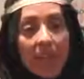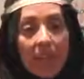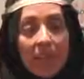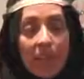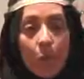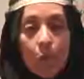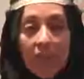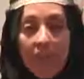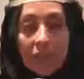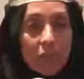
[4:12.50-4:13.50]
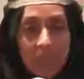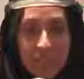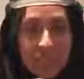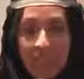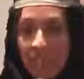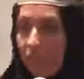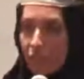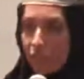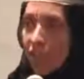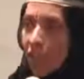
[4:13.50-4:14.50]
all the exercise
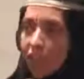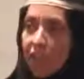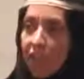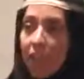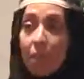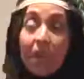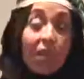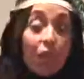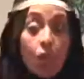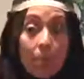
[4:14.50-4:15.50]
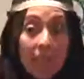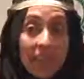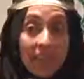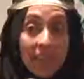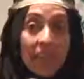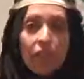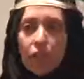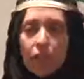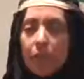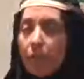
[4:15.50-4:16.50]
physiologists are there staring at me, and they're all men. So
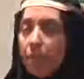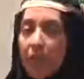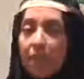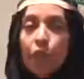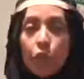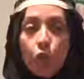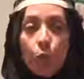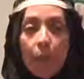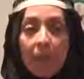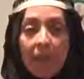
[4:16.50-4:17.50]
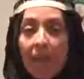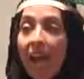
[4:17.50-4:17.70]
there's like maybe 2 women.